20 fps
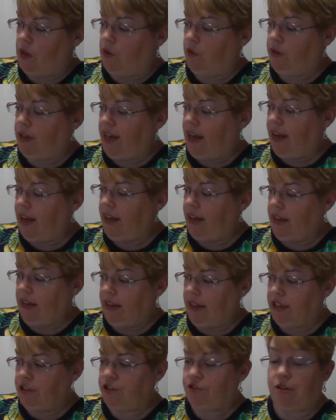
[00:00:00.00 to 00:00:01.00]
Okay,
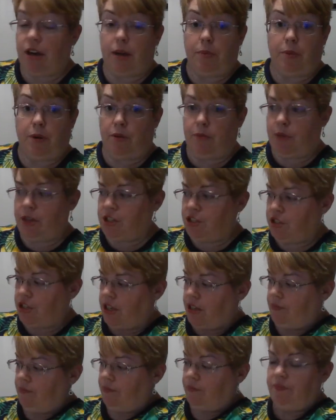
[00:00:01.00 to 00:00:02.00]
let's try
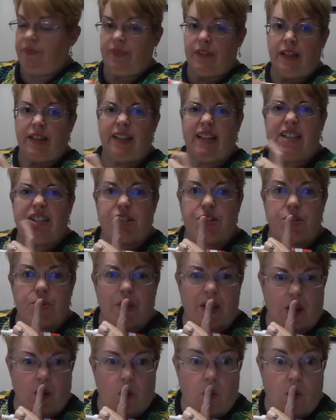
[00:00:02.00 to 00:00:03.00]
permission. Let's
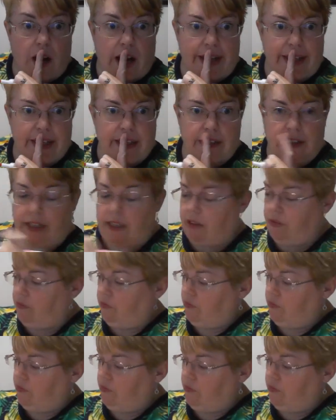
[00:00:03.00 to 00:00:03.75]
do it quietly.